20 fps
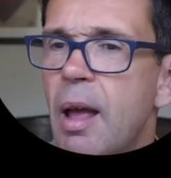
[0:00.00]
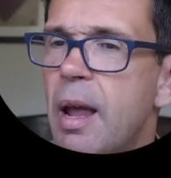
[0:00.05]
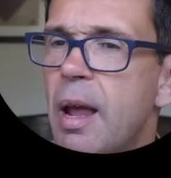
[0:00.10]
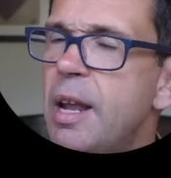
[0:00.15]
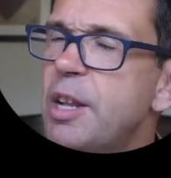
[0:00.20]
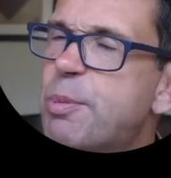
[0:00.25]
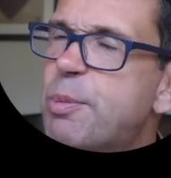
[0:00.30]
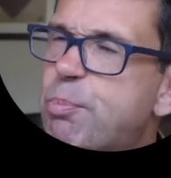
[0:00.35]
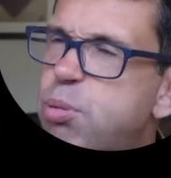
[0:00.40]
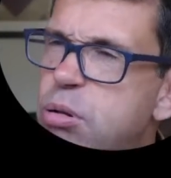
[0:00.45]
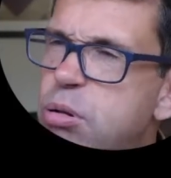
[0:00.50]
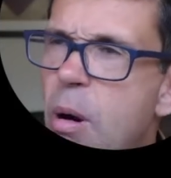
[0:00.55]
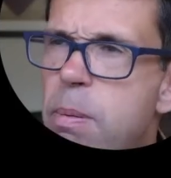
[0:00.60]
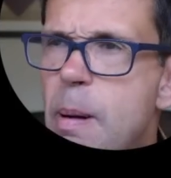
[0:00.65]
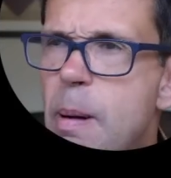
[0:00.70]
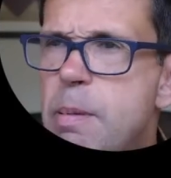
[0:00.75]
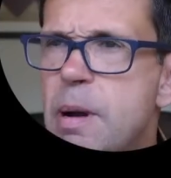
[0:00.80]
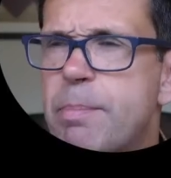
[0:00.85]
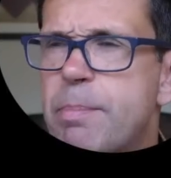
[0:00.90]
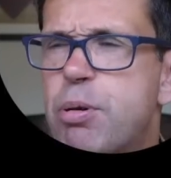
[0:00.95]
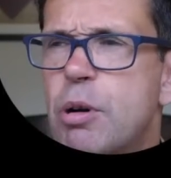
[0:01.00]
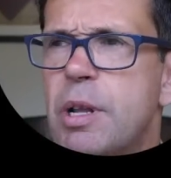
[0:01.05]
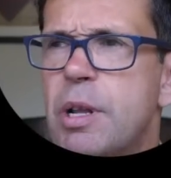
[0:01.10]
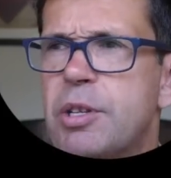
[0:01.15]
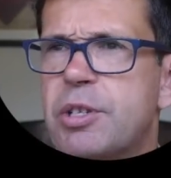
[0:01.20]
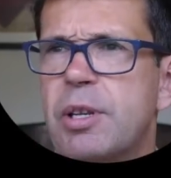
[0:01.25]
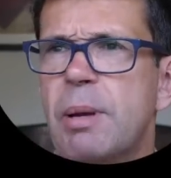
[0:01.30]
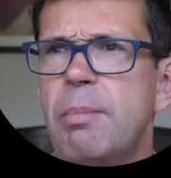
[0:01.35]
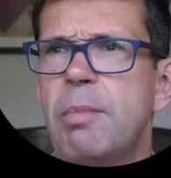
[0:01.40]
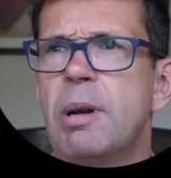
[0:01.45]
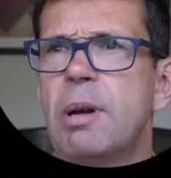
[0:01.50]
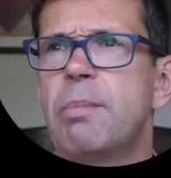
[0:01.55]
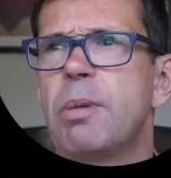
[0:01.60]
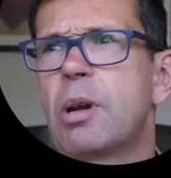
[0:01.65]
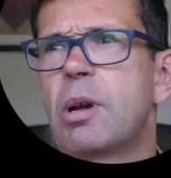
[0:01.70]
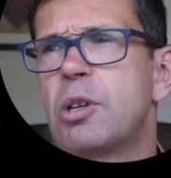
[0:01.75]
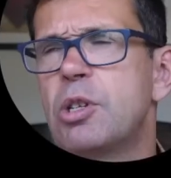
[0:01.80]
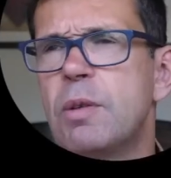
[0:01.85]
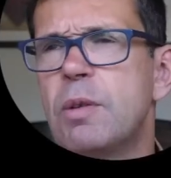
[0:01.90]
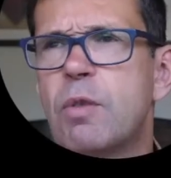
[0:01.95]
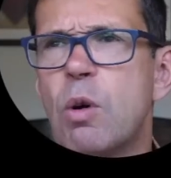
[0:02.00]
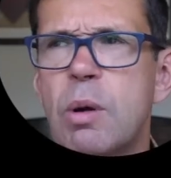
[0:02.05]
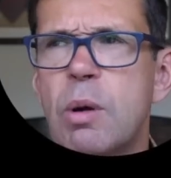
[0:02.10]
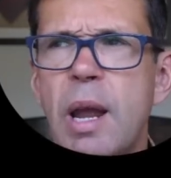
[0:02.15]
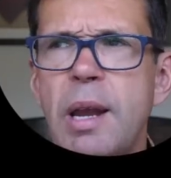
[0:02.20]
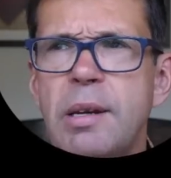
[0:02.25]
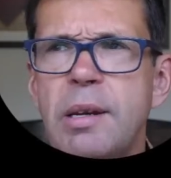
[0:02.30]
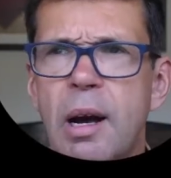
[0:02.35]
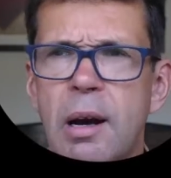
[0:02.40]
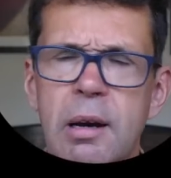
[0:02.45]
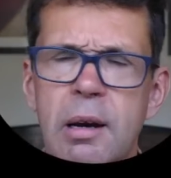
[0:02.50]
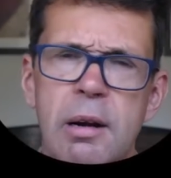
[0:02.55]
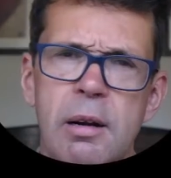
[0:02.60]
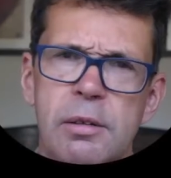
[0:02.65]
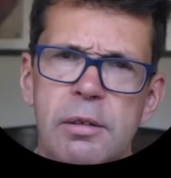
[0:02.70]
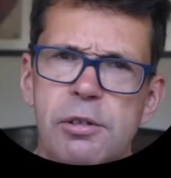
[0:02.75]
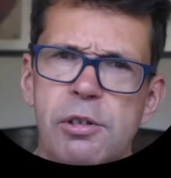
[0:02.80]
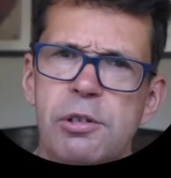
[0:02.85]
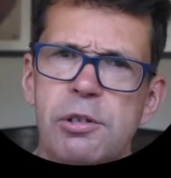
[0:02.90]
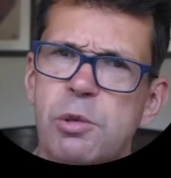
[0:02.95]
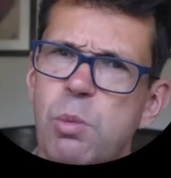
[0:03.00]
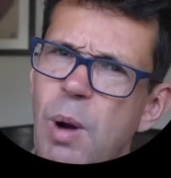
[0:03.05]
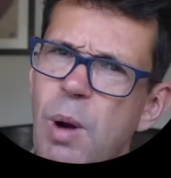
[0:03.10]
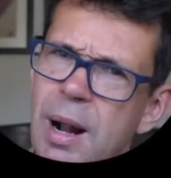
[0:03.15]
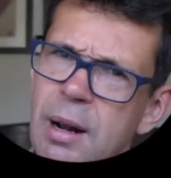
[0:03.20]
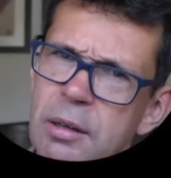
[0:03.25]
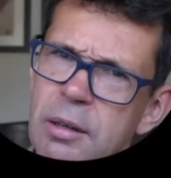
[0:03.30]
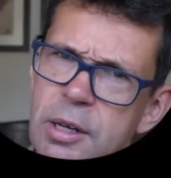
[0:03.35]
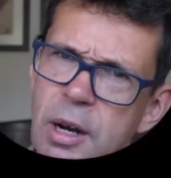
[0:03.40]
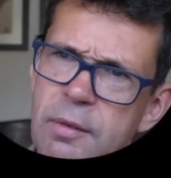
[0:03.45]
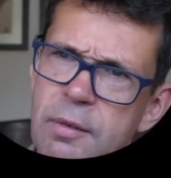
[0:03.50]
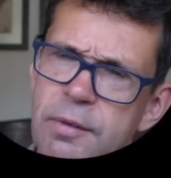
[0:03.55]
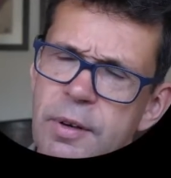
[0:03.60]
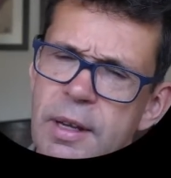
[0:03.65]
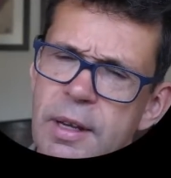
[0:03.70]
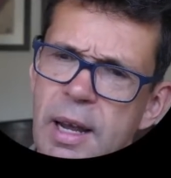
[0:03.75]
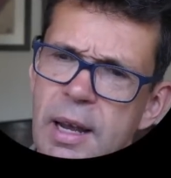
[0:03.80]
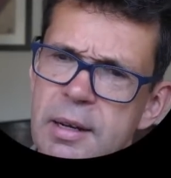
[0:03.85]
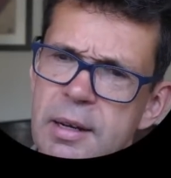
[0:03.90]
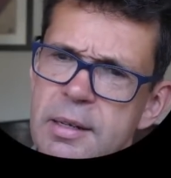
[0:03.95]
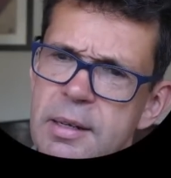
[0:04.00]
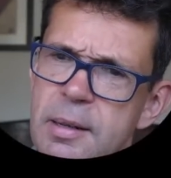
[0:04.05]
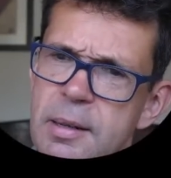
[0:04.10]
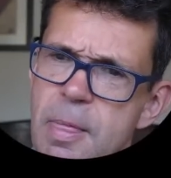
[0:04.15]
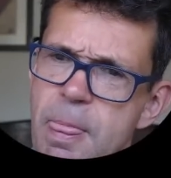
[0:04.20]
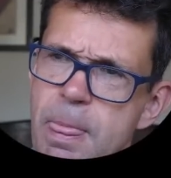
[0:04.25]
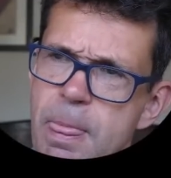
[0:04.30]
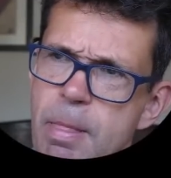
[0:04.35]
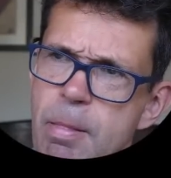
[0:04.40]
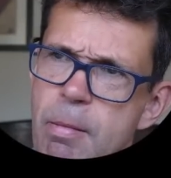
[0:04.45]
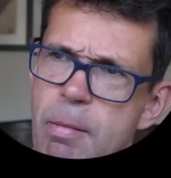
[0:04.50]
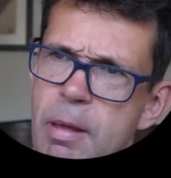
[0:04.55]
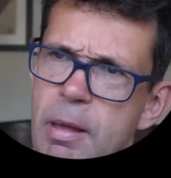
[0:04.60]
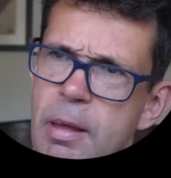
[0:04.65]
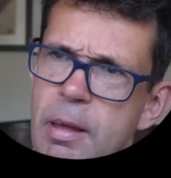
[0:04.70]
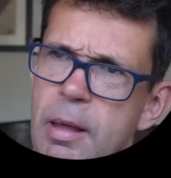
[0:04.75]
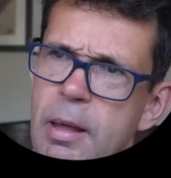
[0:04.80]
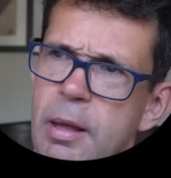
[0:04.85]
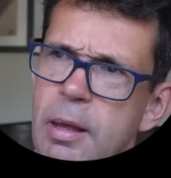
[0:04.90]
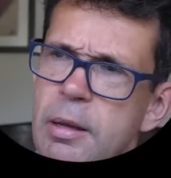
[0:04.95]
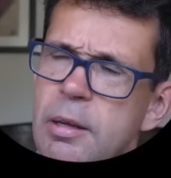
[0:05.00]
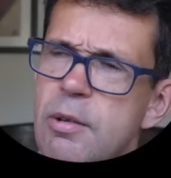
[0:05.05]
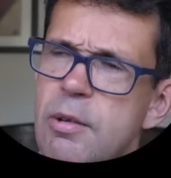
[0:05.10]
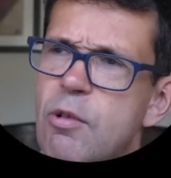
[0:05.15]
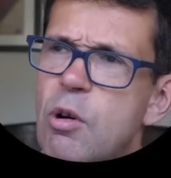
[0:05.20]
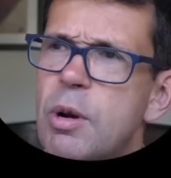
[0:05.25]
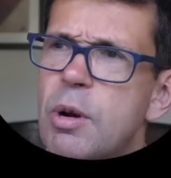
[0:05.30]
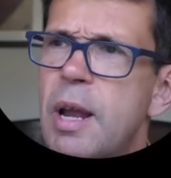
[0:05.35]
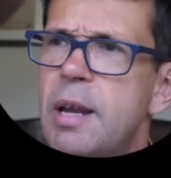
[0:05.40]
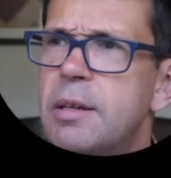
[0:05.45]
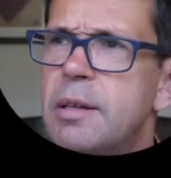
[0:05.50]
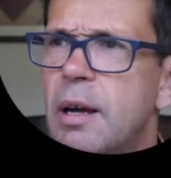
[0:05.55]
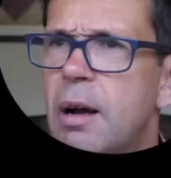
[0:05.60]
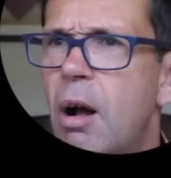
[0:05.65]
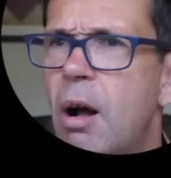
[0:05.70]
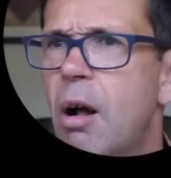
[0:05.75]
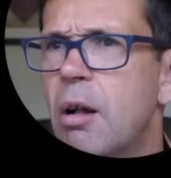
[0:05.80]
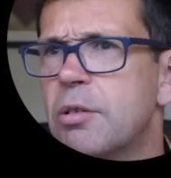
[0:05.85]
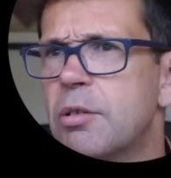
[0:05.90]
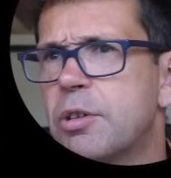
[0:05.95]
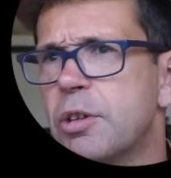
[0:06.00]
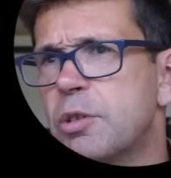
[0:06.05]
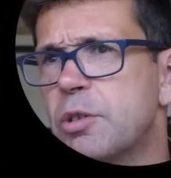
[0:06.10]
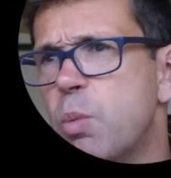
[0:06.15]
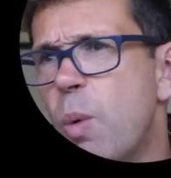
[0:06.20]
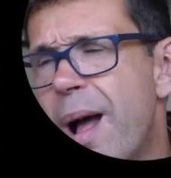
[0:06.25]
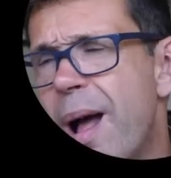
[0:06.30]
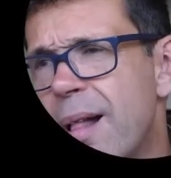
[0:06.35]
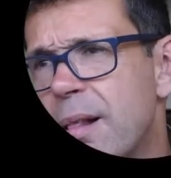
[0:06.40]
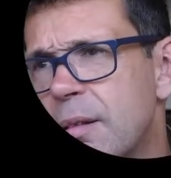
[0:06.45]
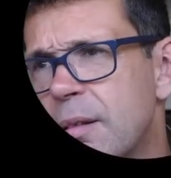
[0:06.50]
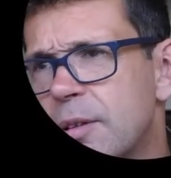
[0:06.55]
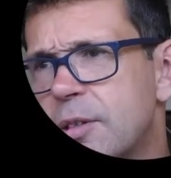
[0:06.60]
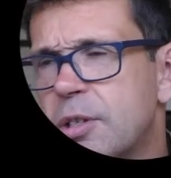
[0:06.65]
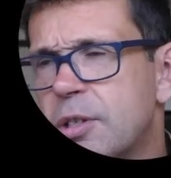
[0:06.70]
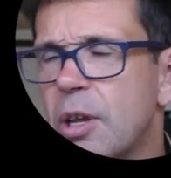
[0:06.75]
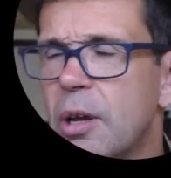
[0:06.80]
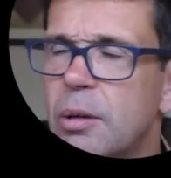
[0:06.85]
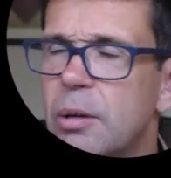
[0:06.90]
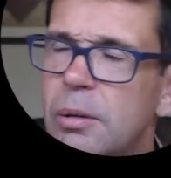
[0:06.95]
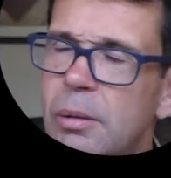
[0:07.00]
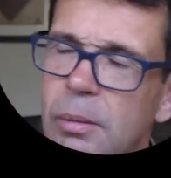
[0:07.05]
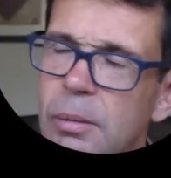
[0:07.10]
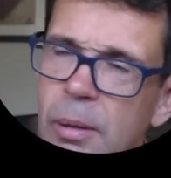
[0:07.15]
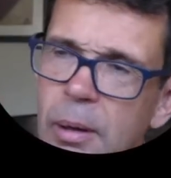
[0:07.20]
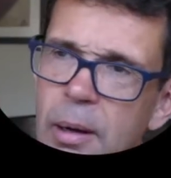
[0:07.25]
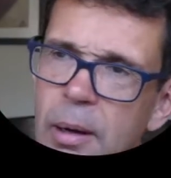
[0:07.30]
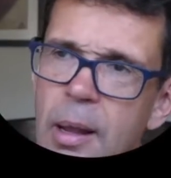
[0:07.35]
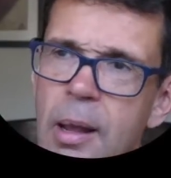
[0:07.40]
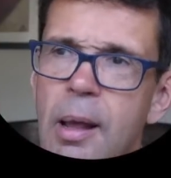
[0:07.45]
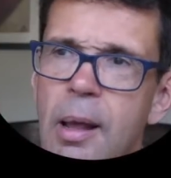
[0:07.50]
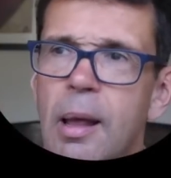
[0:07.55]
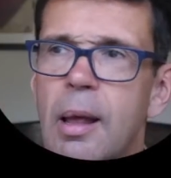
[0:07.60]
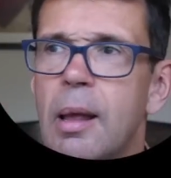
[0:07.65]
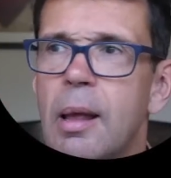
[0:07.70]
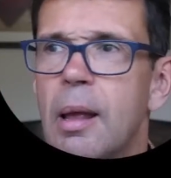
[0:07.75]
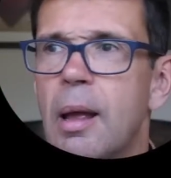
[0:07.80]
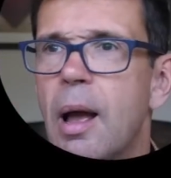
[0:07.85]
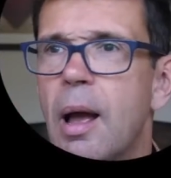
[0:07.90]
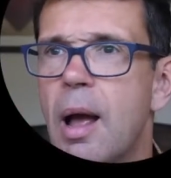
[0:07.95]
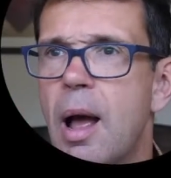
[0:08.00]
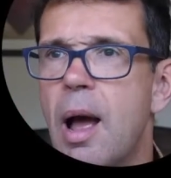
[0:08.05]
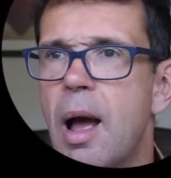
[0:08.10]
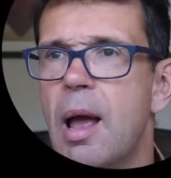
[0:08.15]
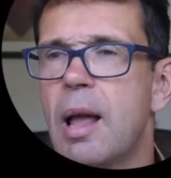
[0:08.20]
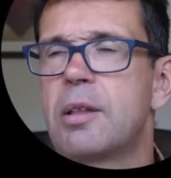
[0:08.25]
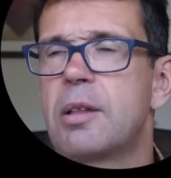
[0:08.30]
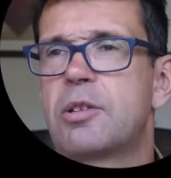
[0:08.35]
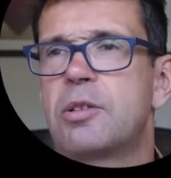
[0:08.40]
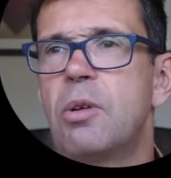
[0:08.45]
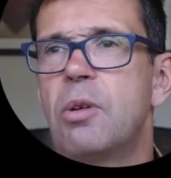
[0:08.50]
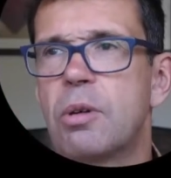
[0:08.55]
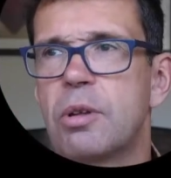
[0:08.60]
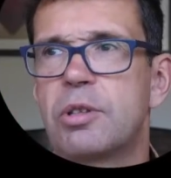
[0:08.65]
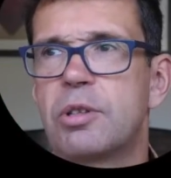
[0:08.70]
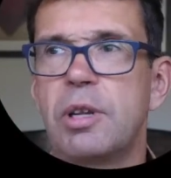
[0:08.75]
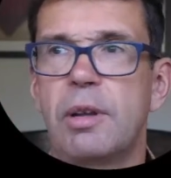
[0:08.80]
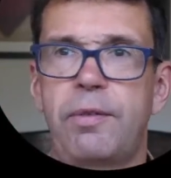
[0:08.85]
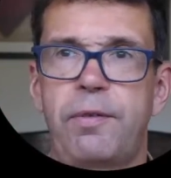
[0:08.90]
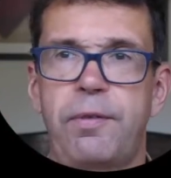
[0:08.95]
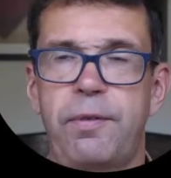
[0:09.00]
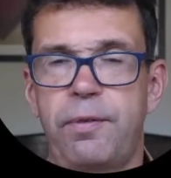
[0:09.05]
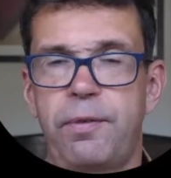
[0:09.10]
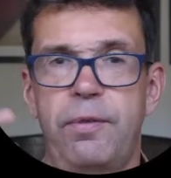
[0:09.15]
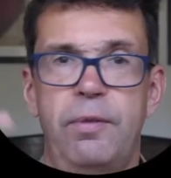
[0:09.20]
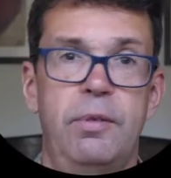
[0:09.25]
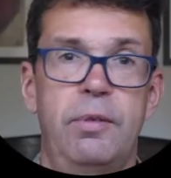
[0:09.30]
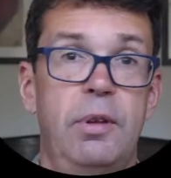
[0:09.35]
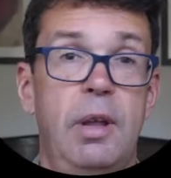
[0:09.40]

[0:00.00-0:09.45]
It's probably pretty similar because you've got 8 hearts as well, don't forget. You've got 8 hearts as well, so it's not as if